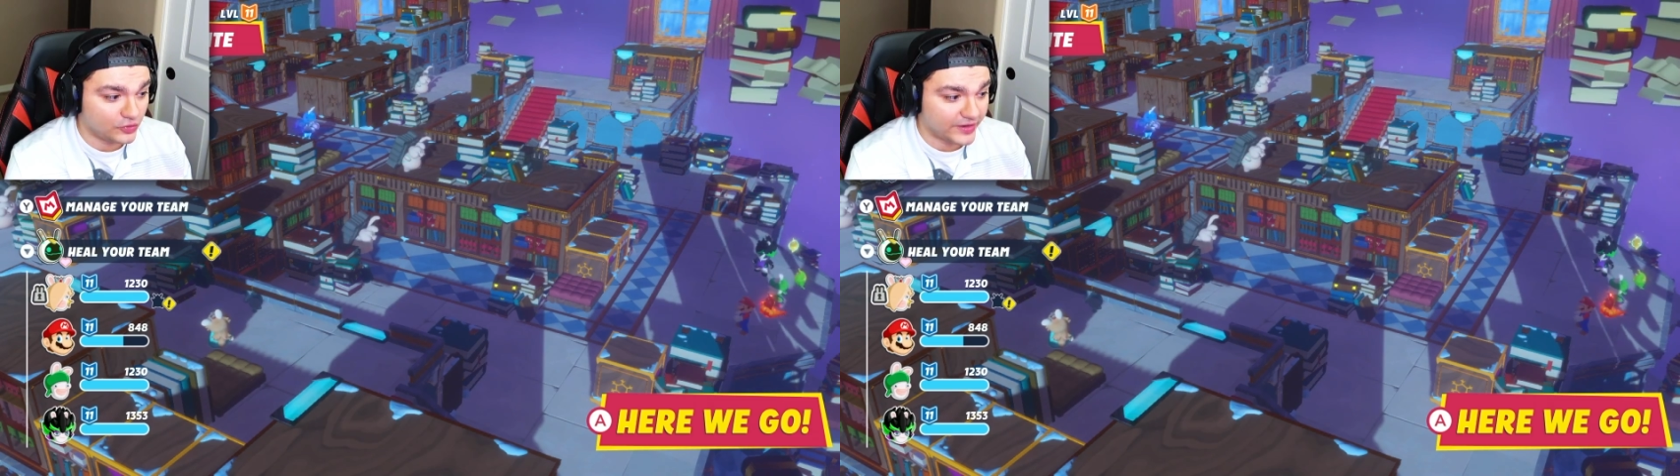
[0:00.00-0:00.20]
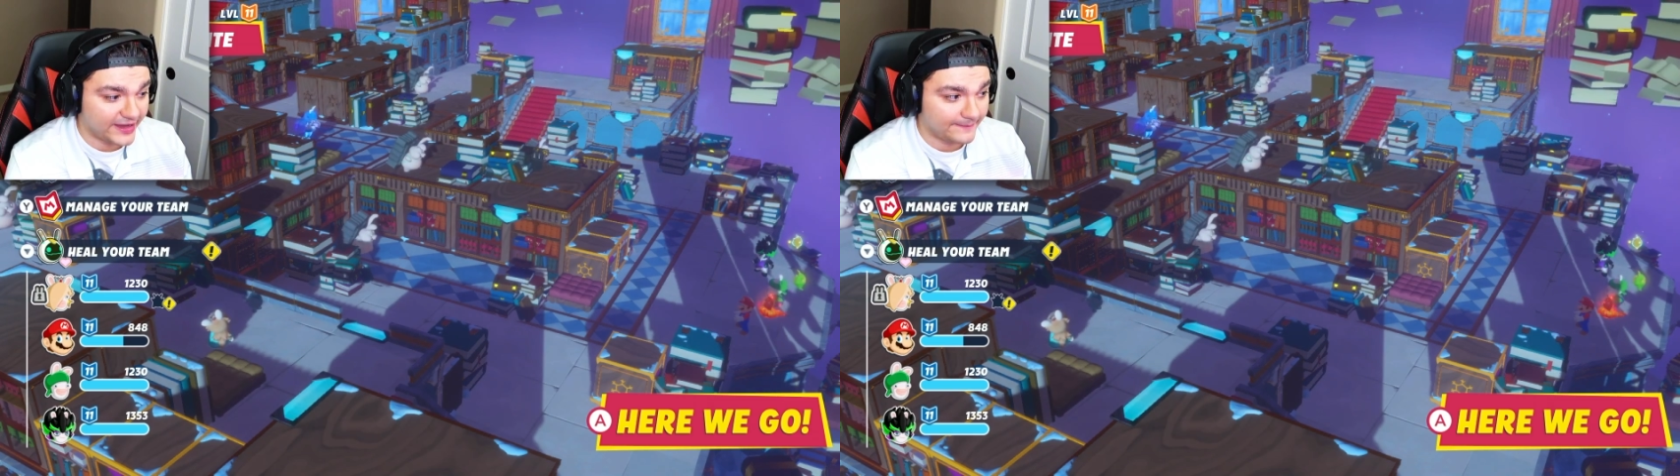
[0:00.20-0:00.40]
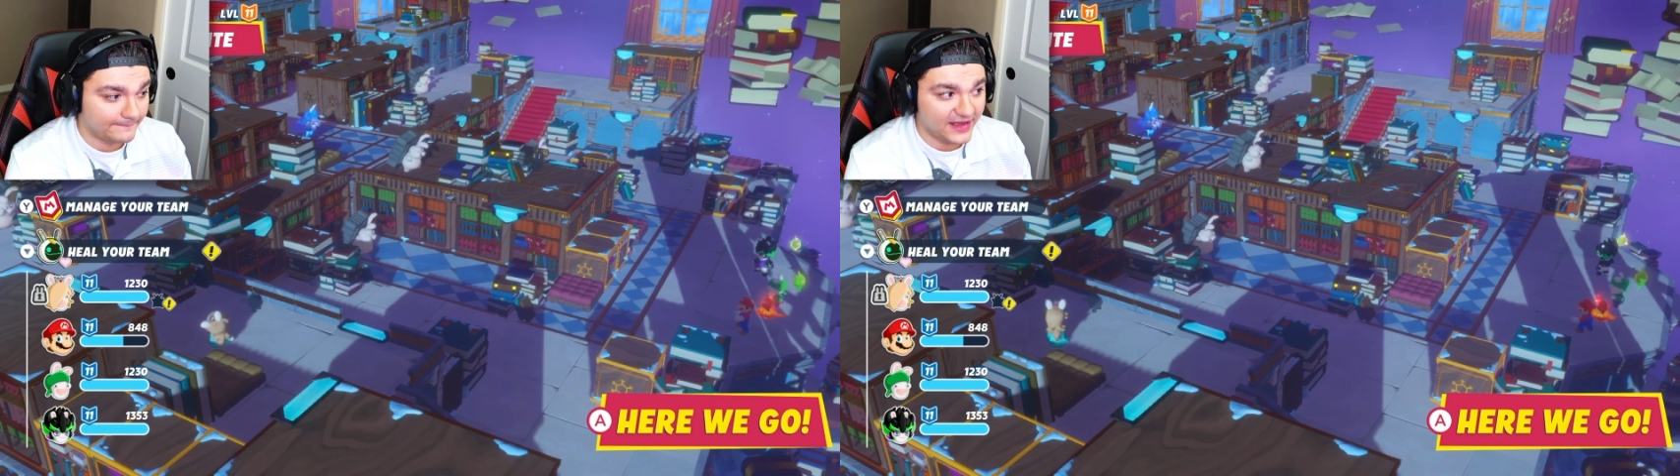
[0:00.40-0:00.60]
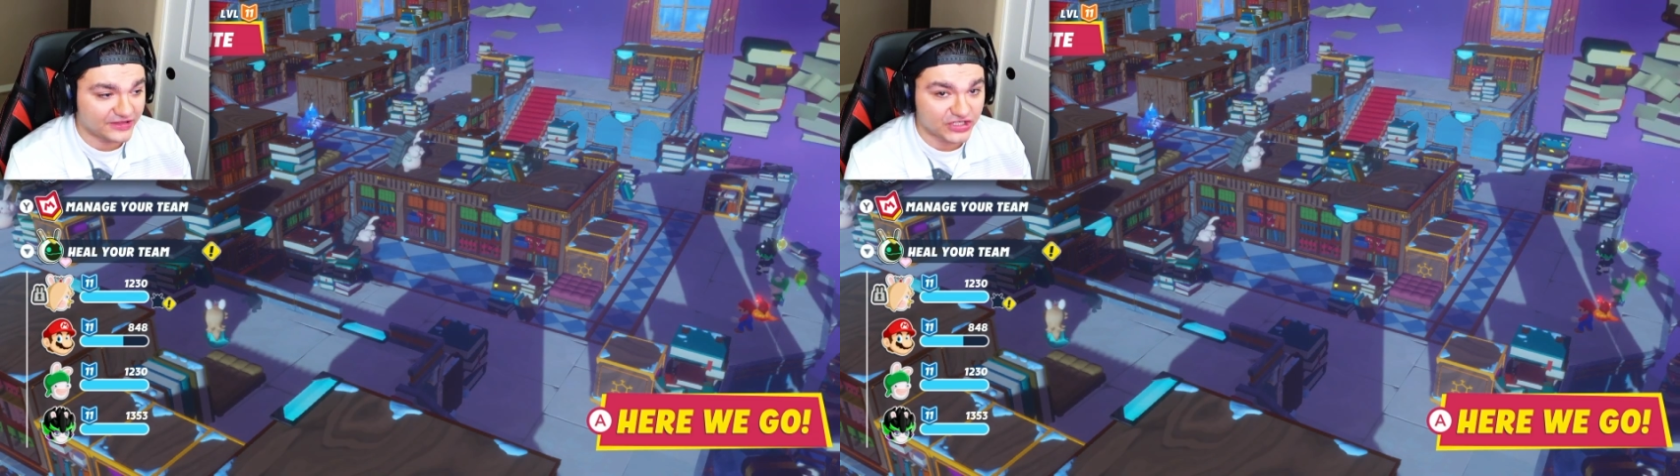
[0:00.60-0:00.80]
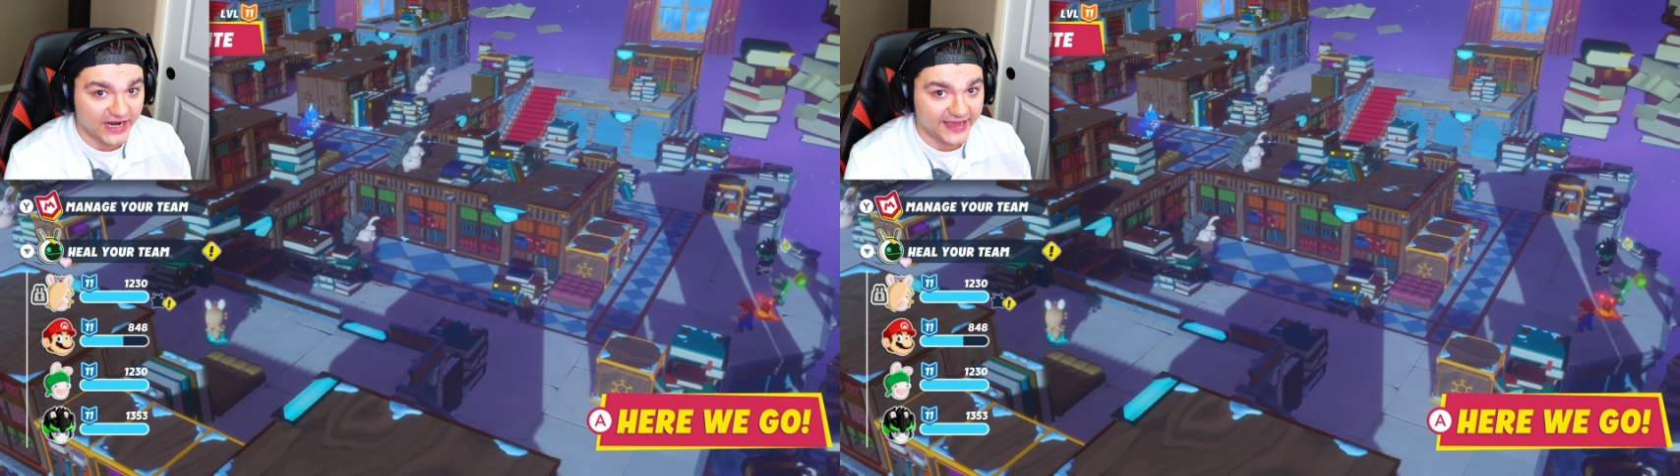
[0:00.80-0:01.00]
whole game. We're gonna
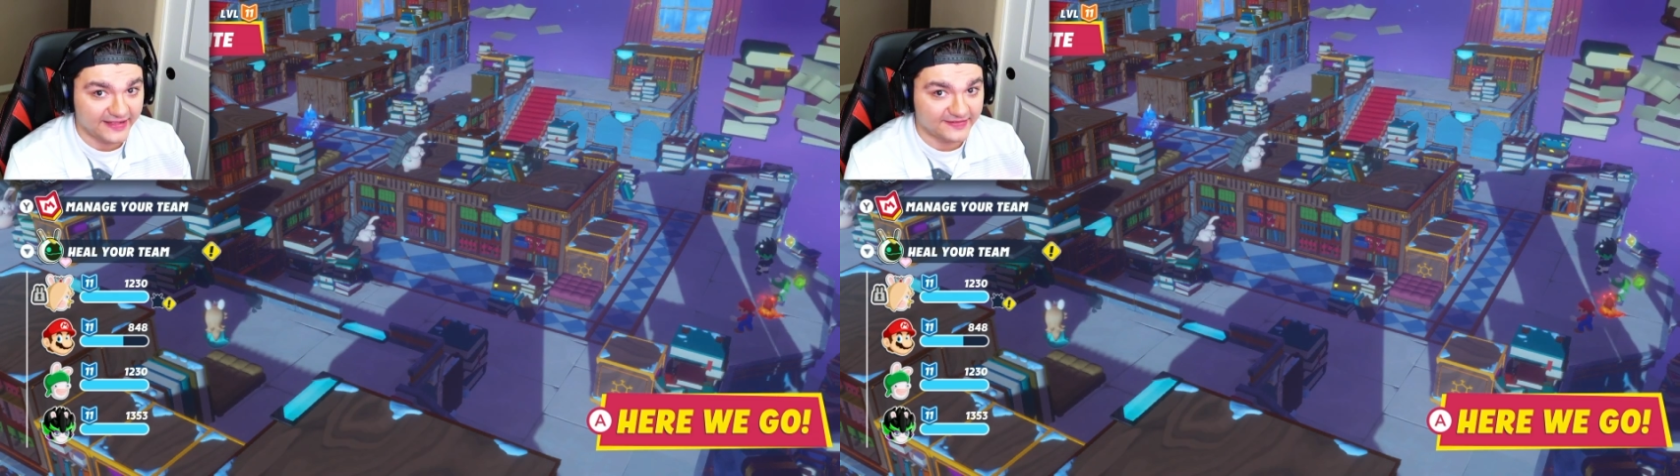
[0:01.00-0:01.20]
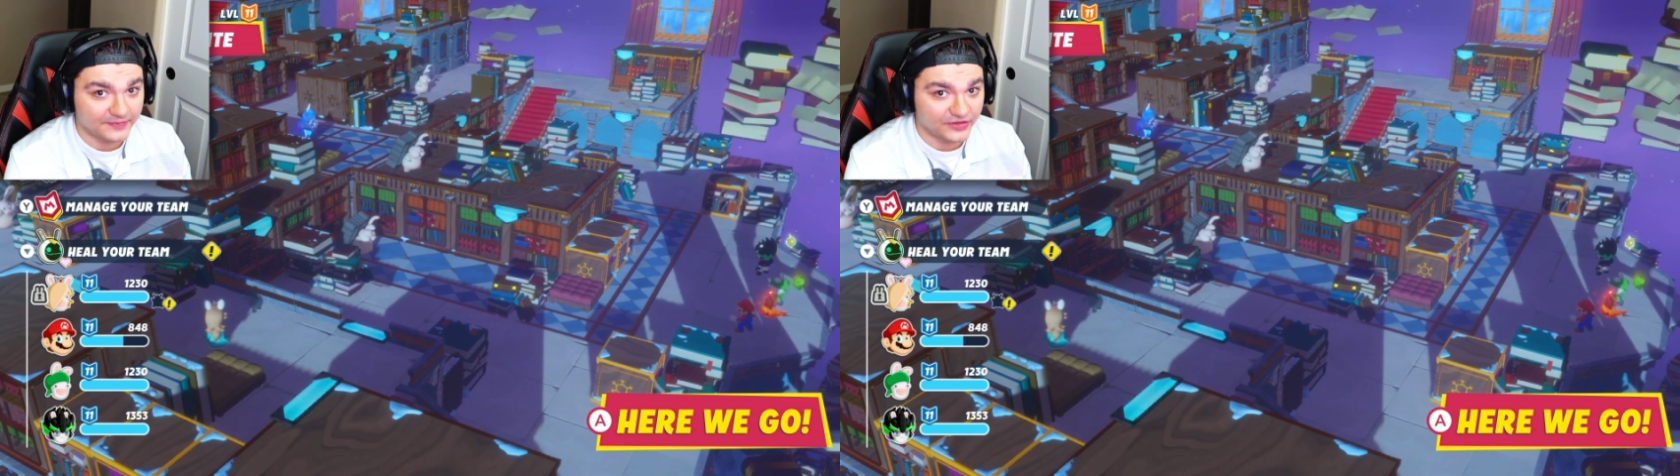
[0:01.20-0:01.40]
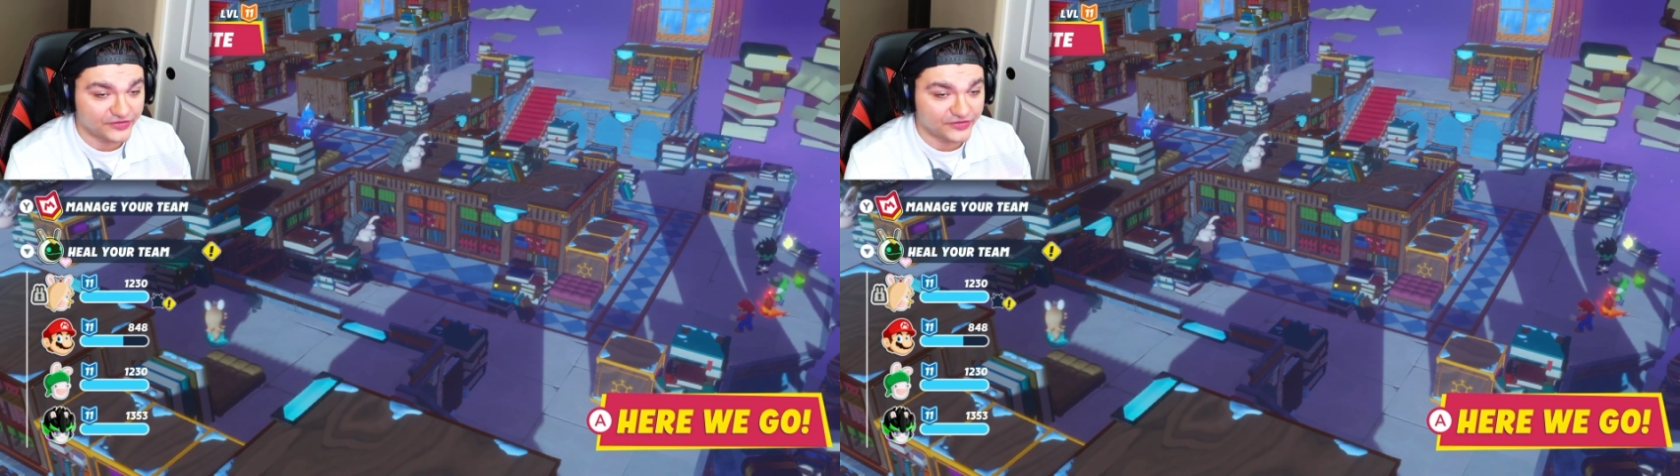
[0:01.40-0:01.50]
have to try again some